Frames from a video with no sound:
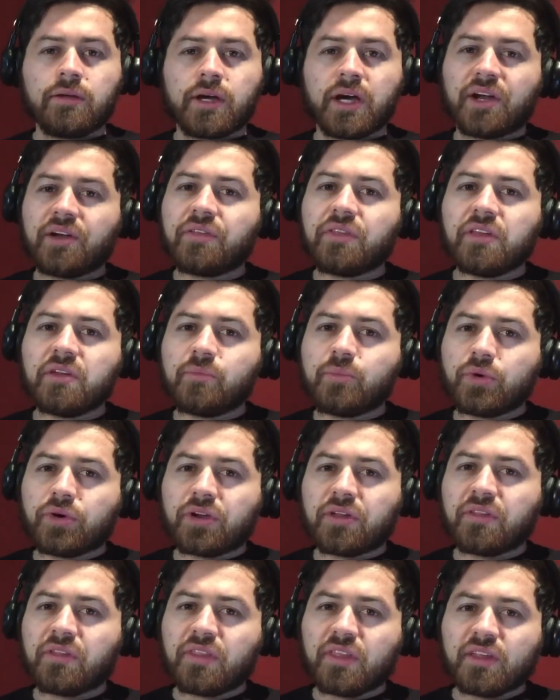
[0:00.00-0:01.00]
Another
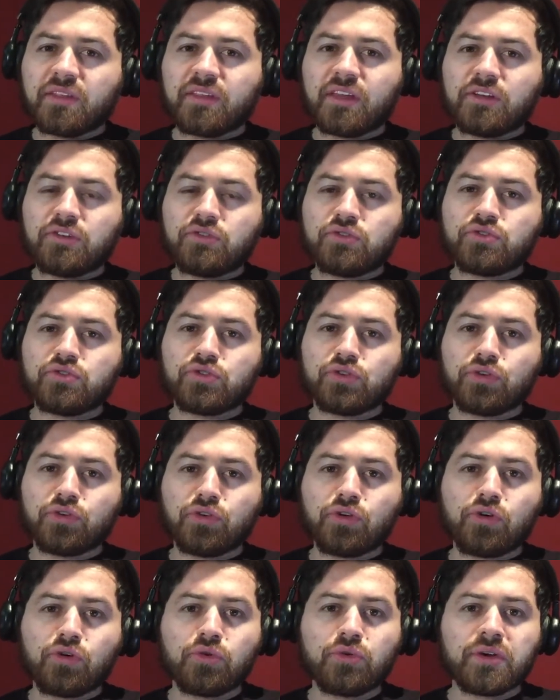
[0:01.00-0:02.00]
important thing that you should
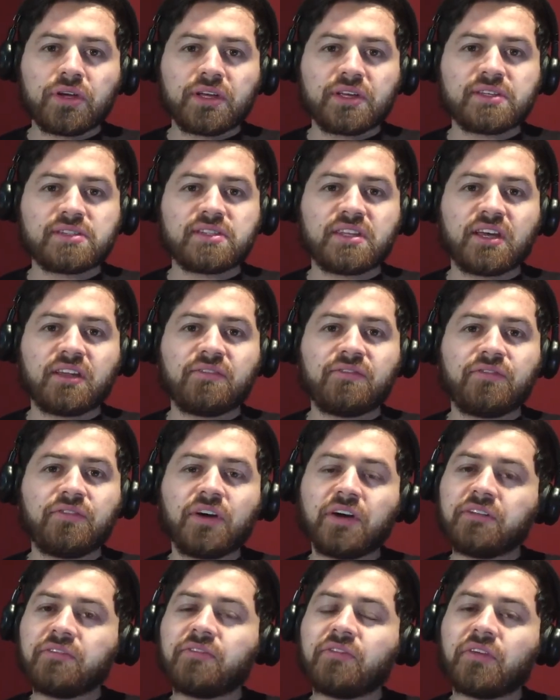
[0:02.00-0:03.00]
know is that
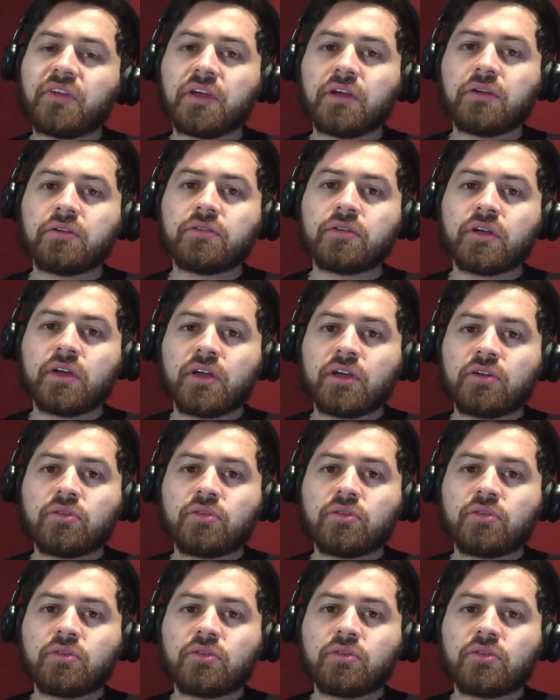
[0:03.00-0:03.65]
Funfair